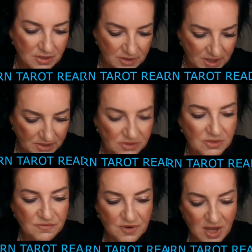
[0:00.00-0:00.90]
Okay, so
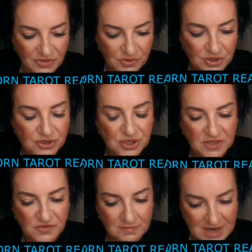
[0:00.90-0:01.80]
you've gone through your
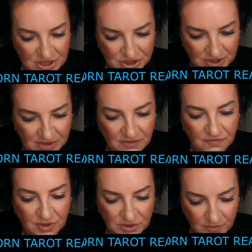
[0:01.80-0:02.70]
transformation. You've
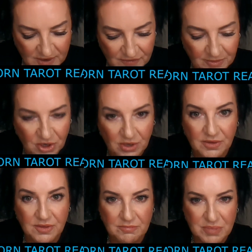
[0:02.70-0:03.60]
walked away from
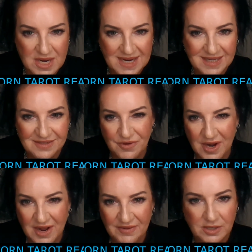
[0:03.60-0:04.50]
all the BS. If you
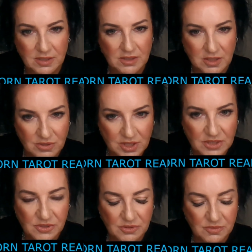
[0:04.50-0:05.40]
haven't, then you
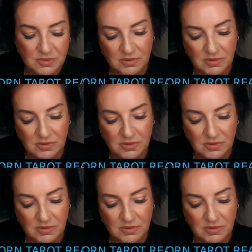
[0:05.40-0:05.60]
need to.